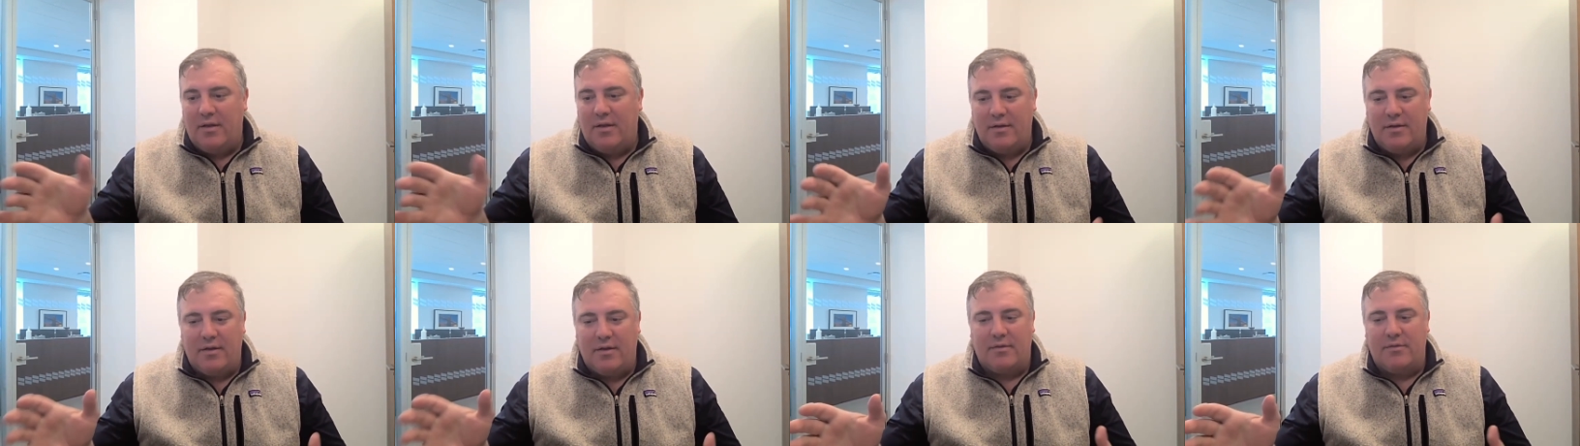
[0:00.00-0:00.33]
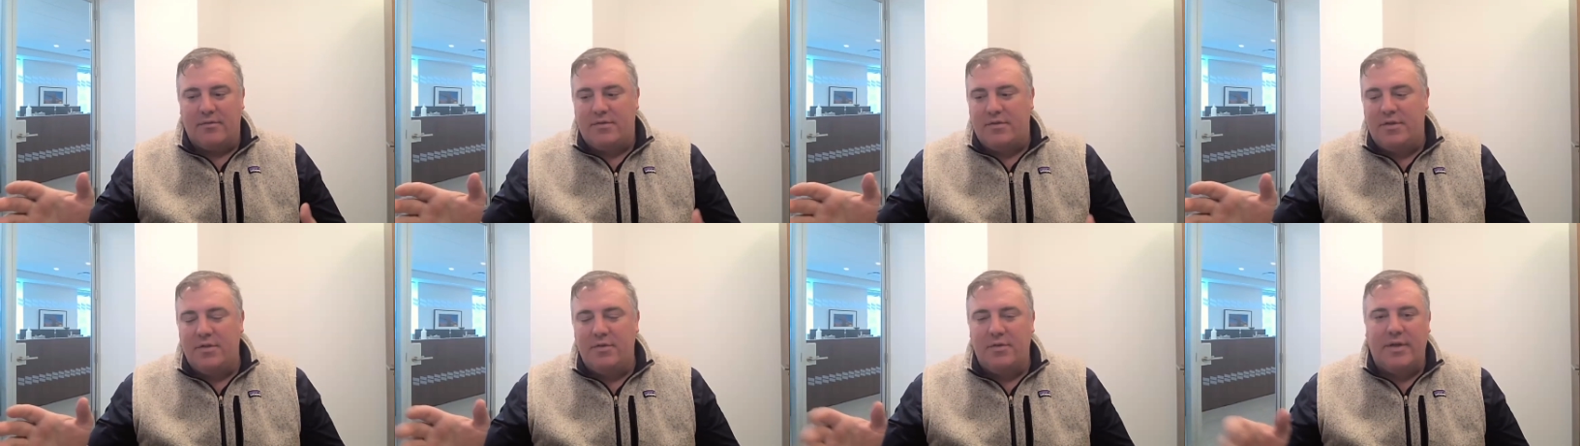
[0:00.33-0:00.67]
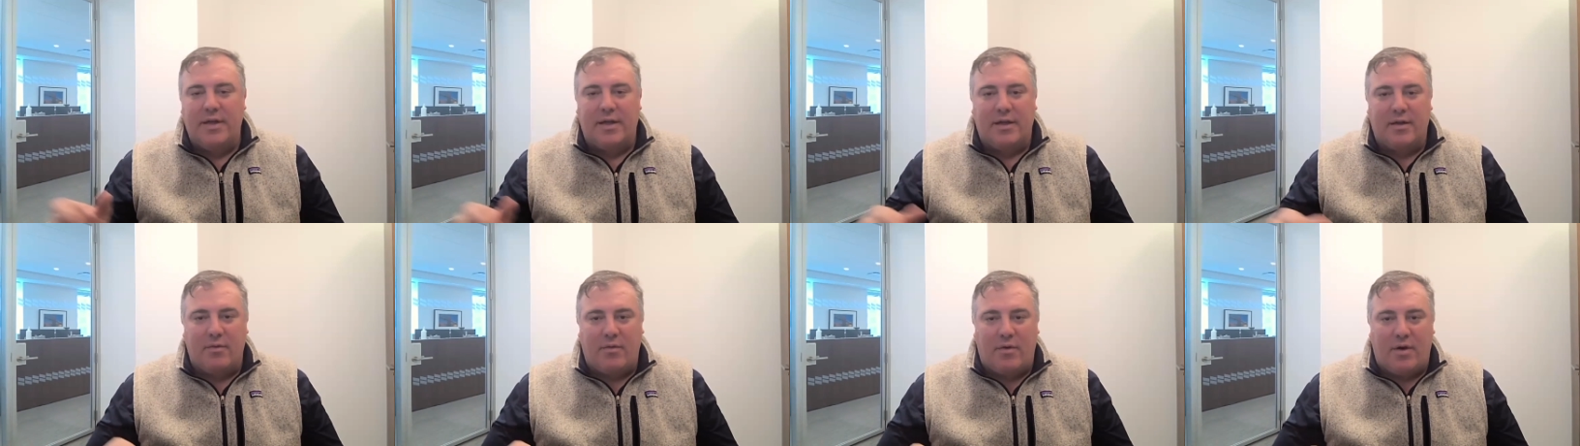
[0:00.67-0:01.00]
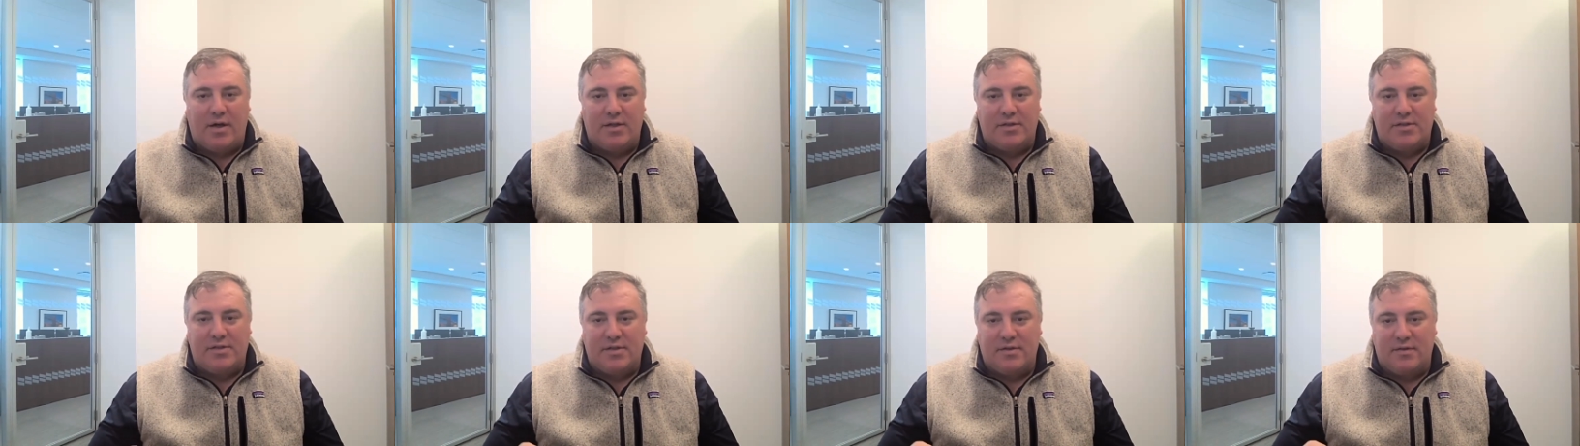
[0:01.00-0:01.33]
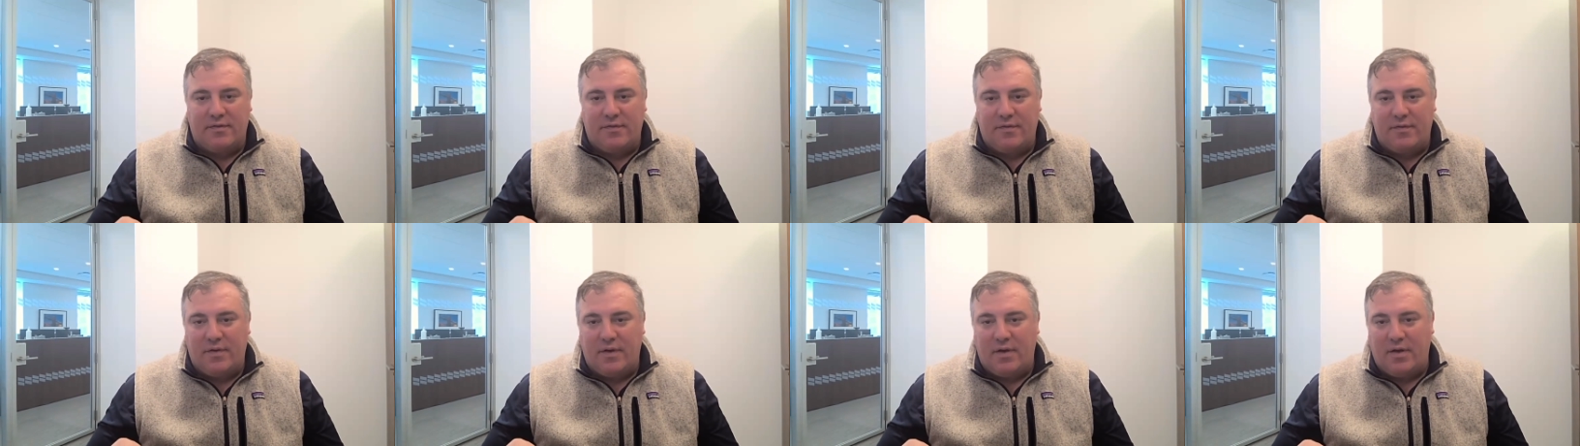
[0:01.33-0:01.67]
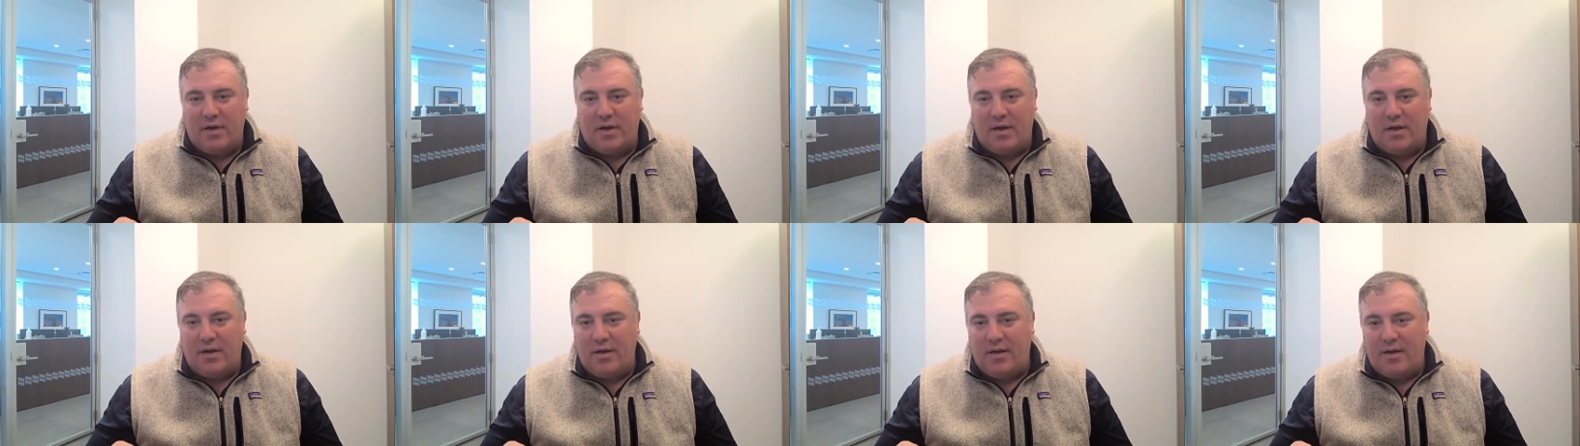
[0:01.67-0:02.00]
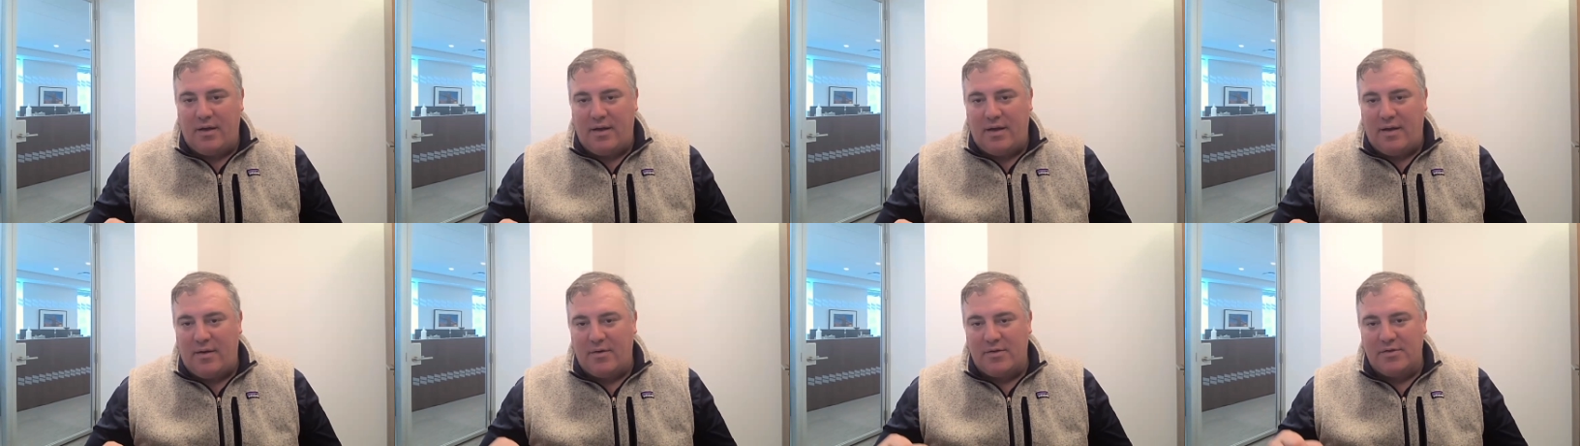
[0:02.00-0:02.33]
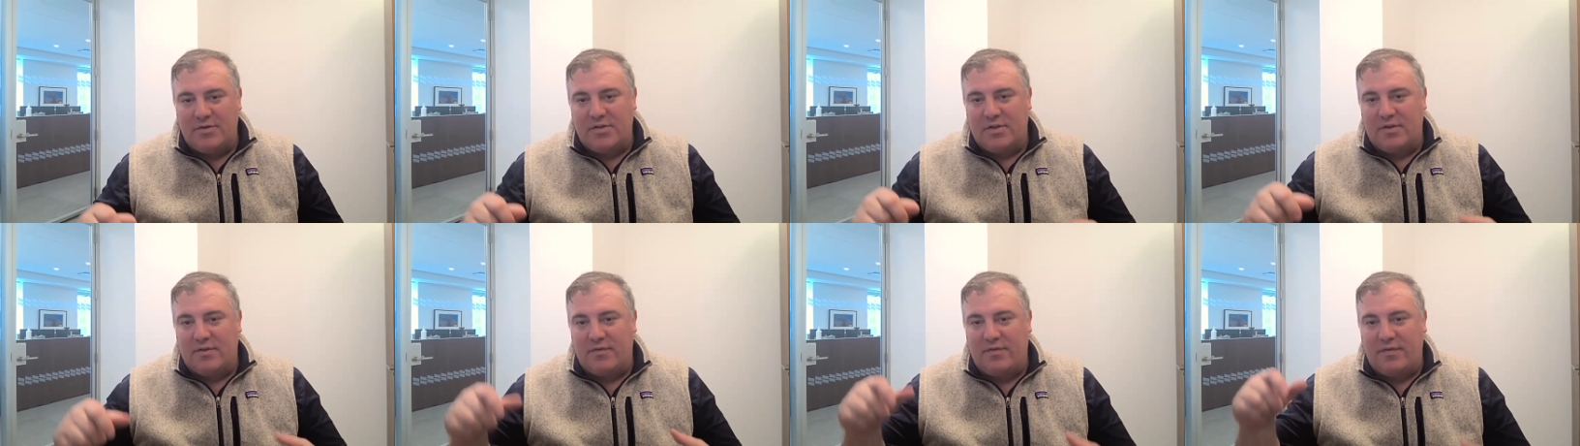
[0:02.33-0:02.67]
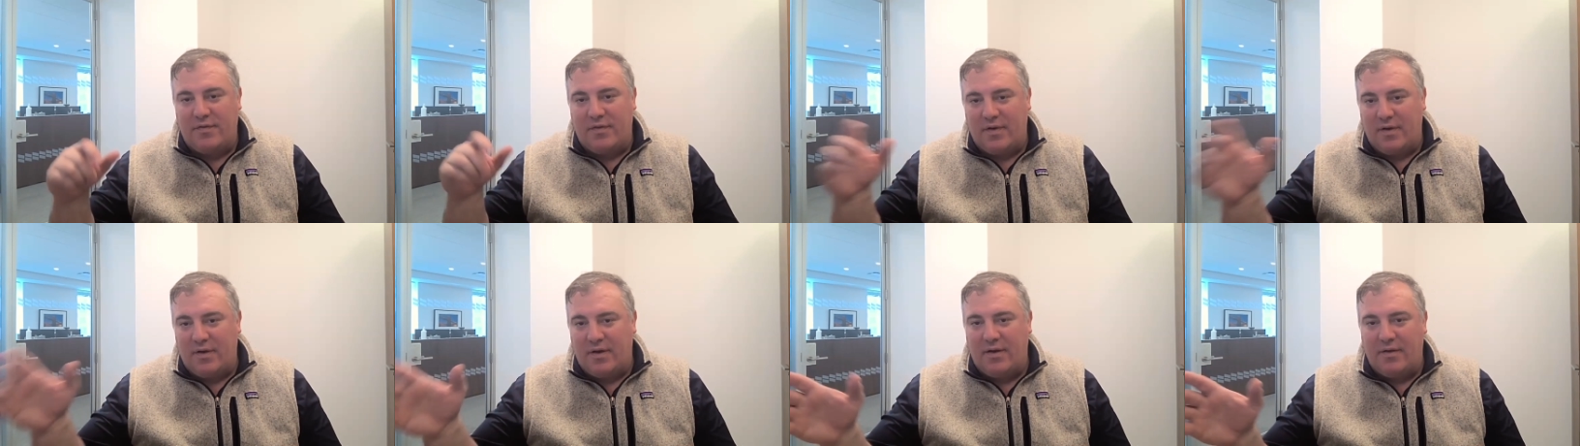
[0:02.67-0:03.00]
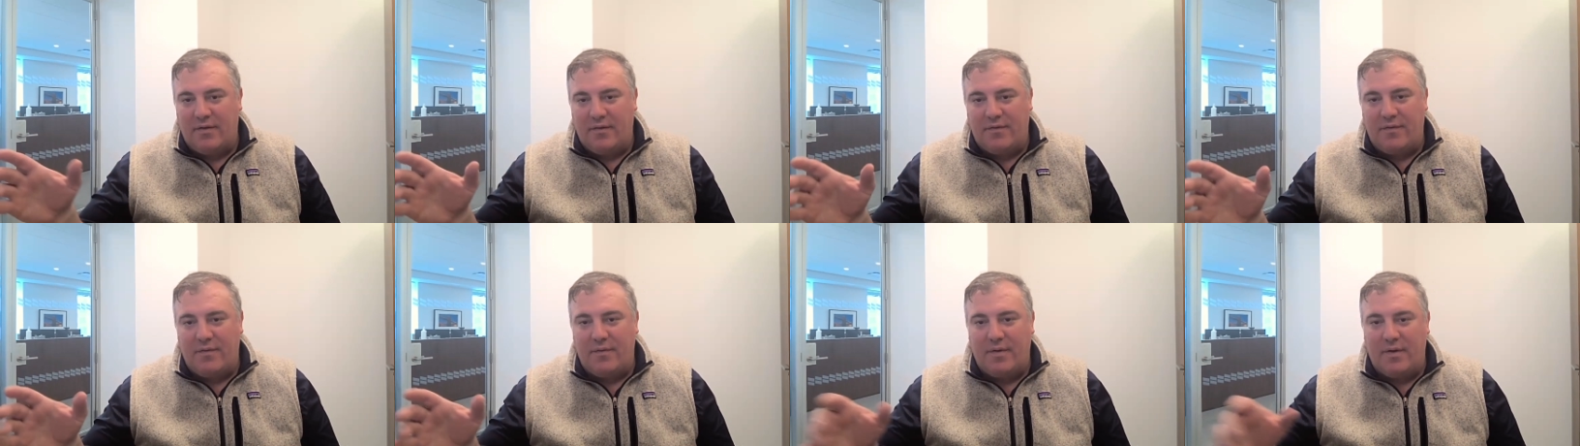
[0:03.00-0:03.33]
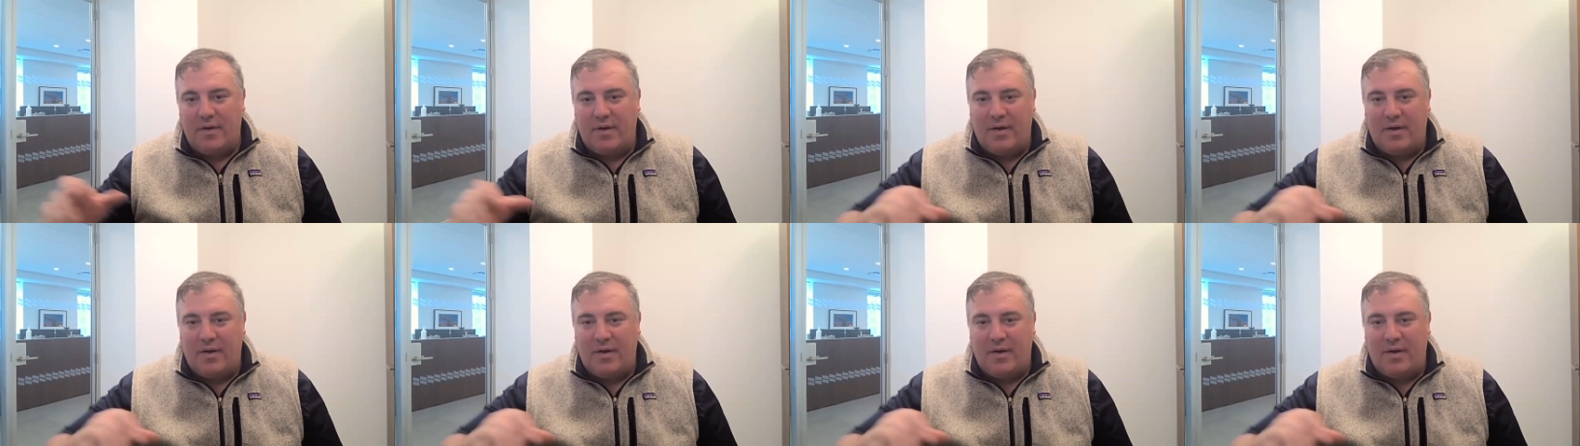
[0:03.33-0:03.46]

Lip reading: 2 gigawatts of hours of